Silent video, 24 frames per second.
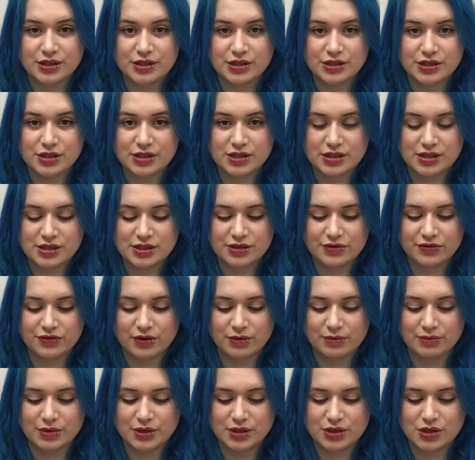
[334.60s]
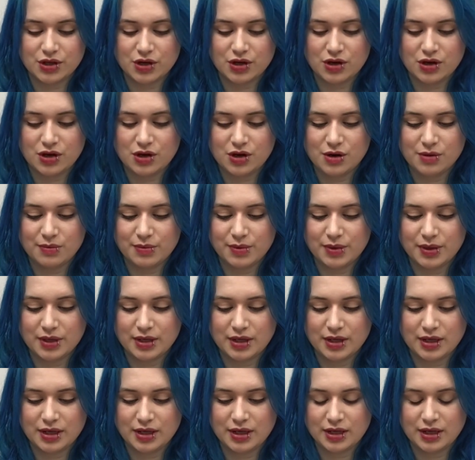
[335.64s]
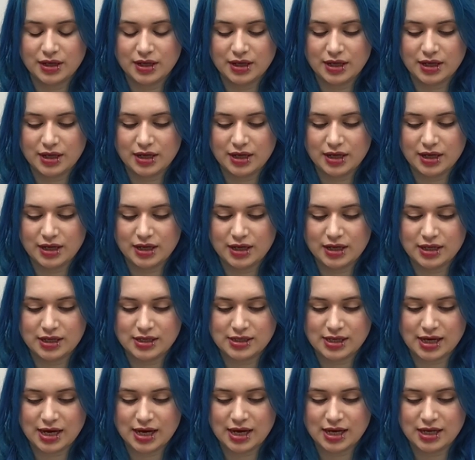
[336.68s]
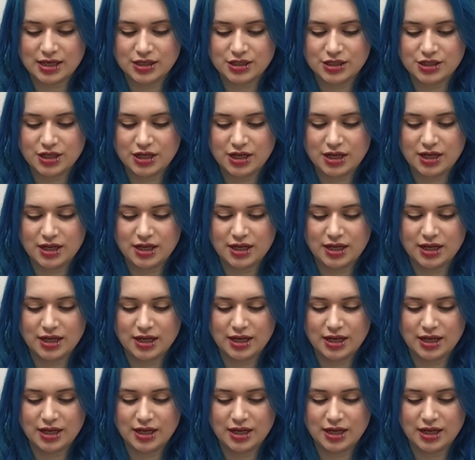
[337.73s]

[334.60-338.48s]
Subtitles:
just from the top, attach it,